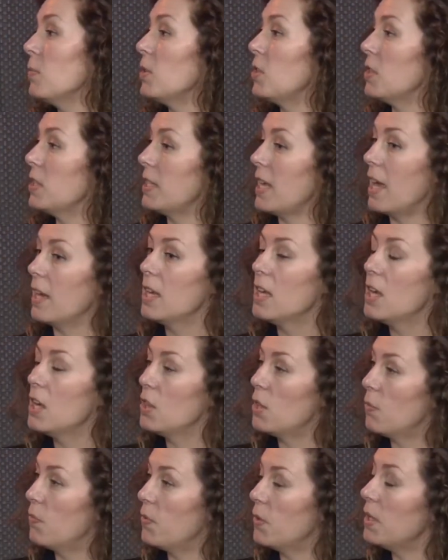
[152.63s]
which is at
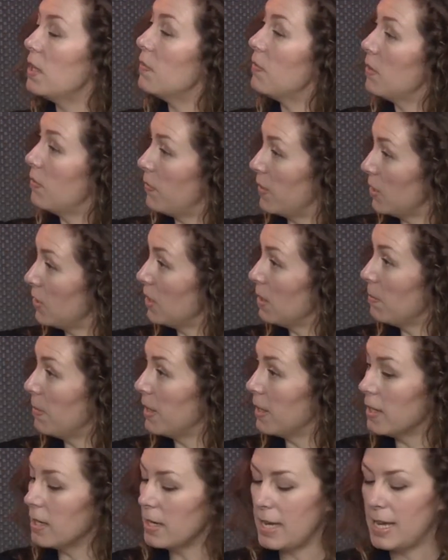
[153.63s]
the foot of the fishing
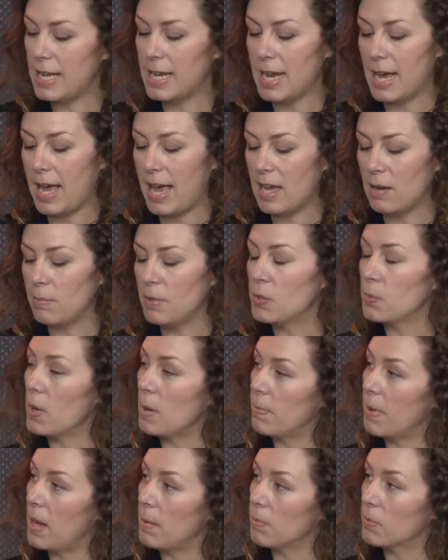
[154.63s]
pier in Edmonds, right
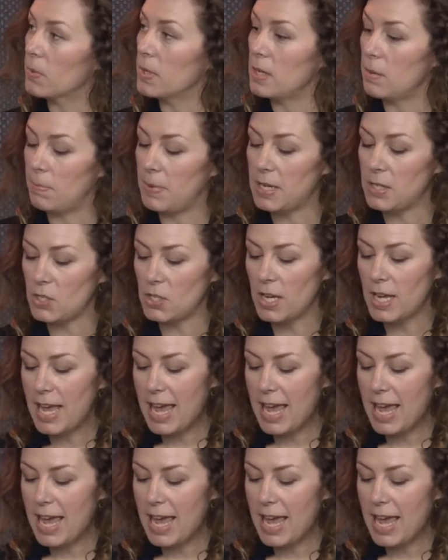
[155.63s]
by Marina Beach.